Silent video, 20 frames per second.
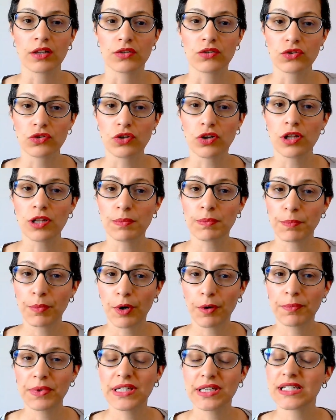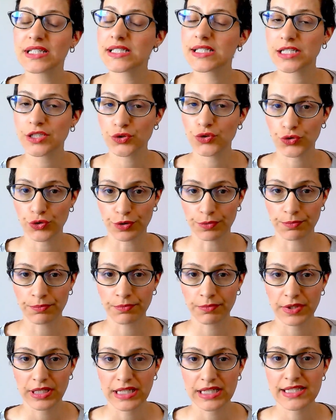Tall poppy syndrome
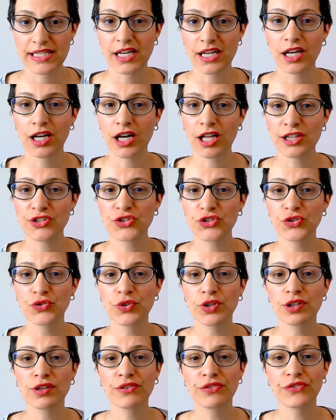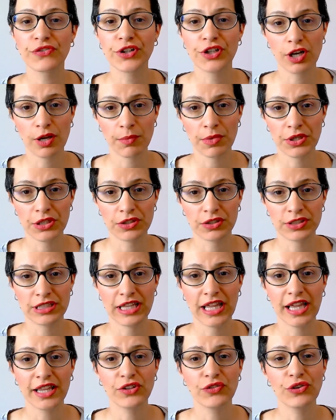is a cultural phenomenon
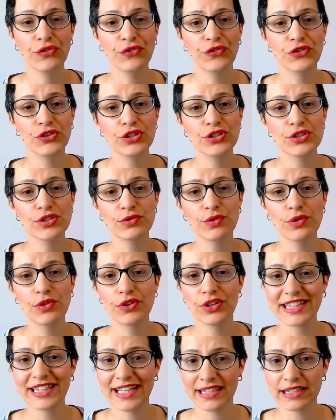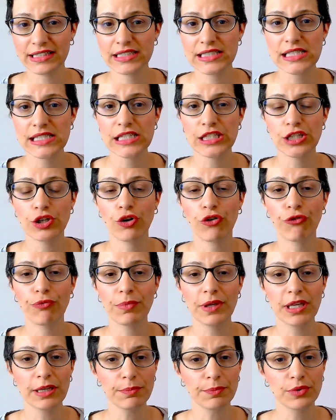that refers to the tendency of
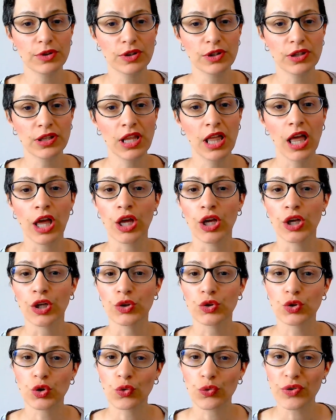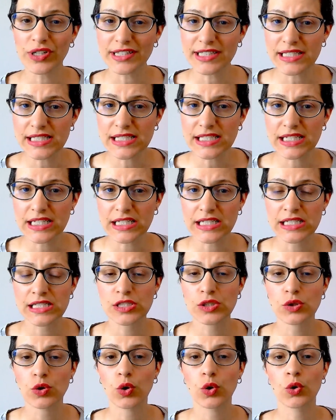people to criticize
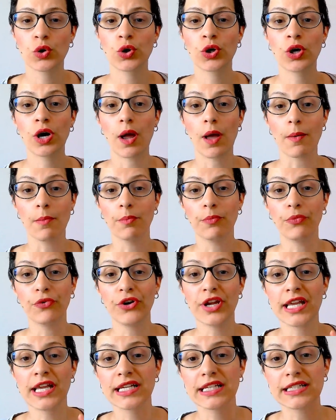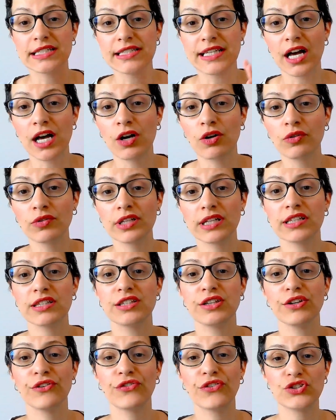or bring down
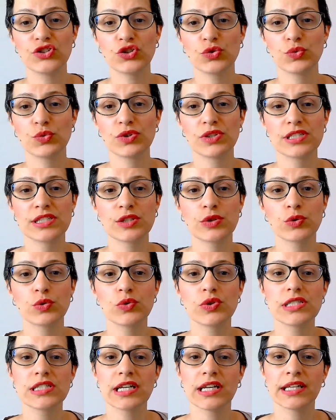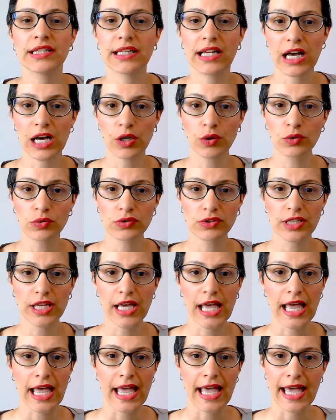individuals who stand out,
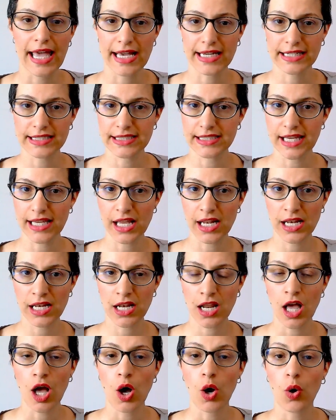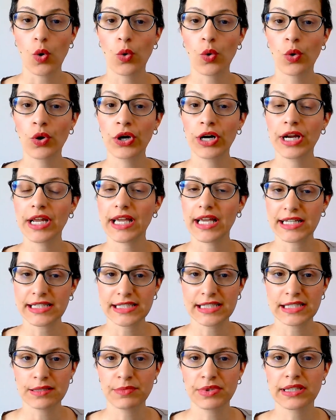excel, or
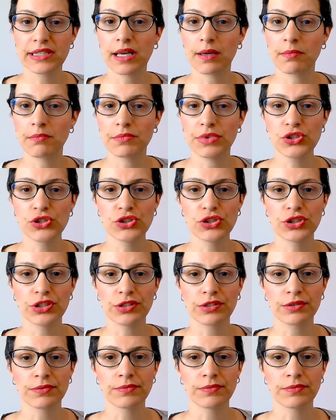exhibit ambition.